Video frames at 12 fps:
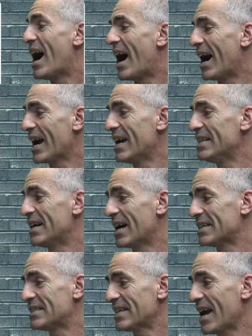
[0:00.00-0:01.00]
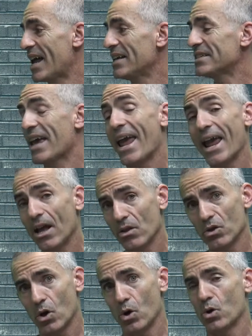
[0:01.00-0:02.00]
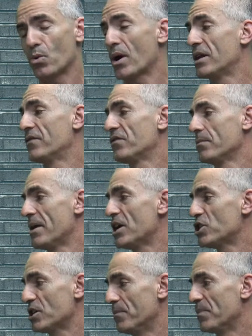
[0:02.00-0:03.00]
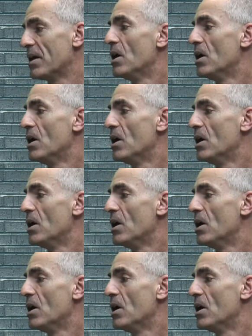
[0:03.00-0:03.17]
iodine status and low-grade inflammation,